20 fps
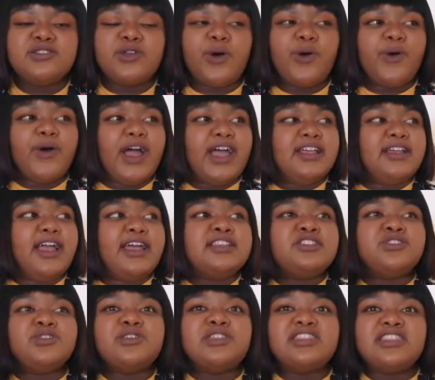So
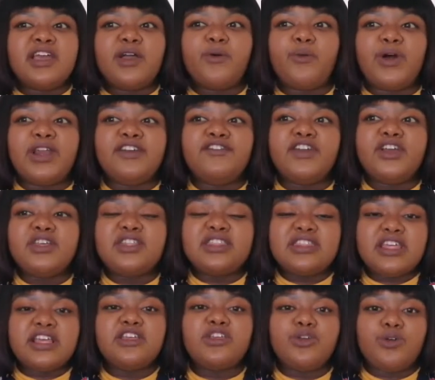as you think, whatever you
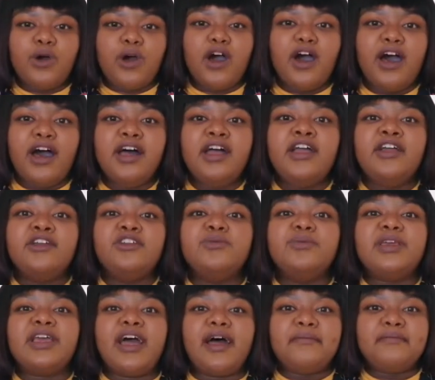think you are,
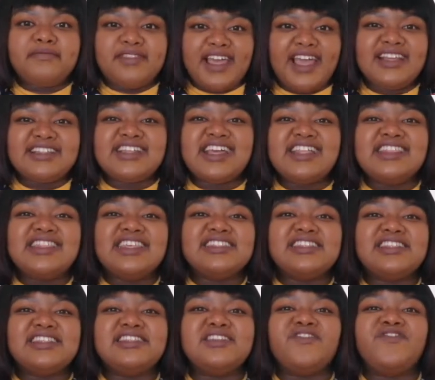you become that. And
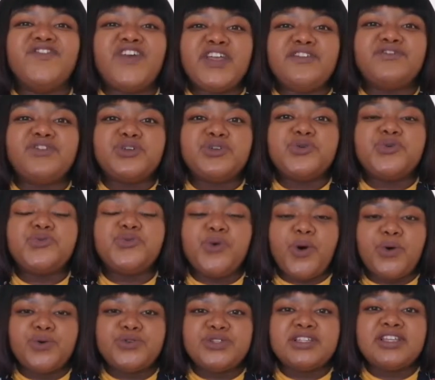there's this favorite
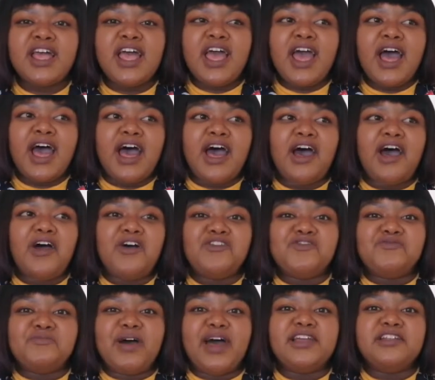quote
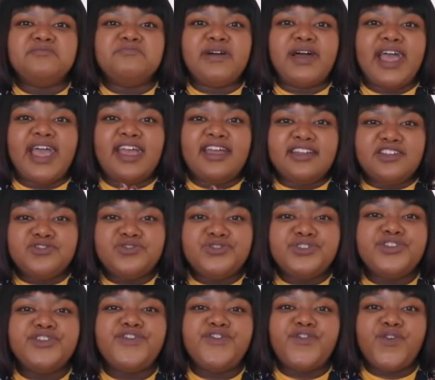of mine by
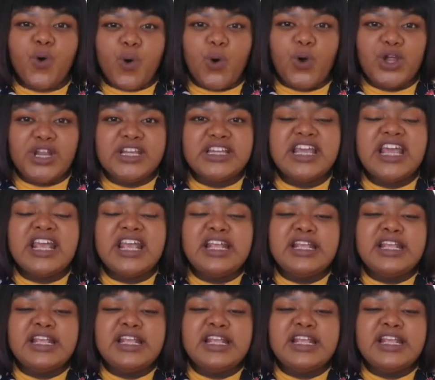Henry Ford.